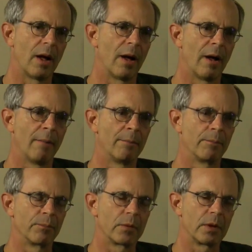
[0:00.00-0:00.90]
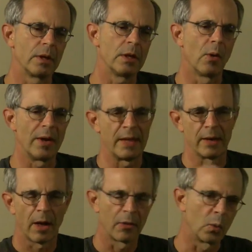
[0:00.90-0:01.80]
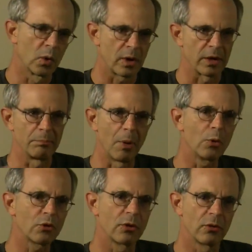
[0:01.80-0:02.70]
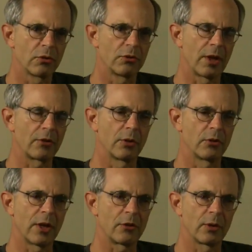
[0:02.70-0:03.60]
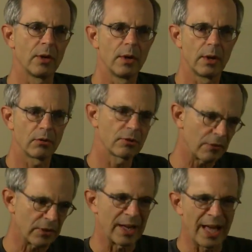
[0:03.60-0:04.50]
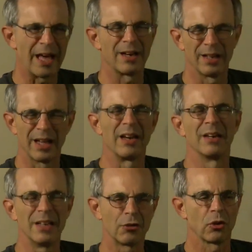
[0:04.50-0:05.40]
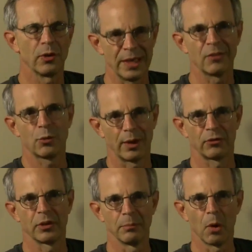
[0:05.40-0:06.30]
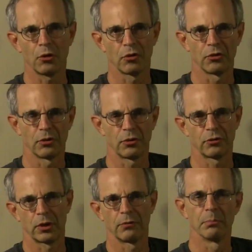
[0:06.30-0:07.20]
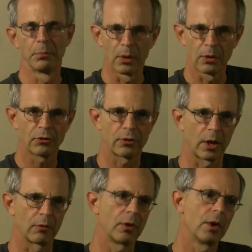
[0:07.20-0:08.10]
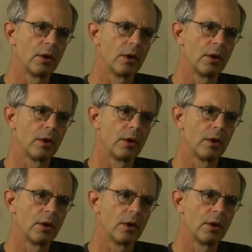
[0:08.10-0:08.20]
And then all the work on emotions, etc., etc. It's not that I had an initial interest in emotions. It just sort of emerged out of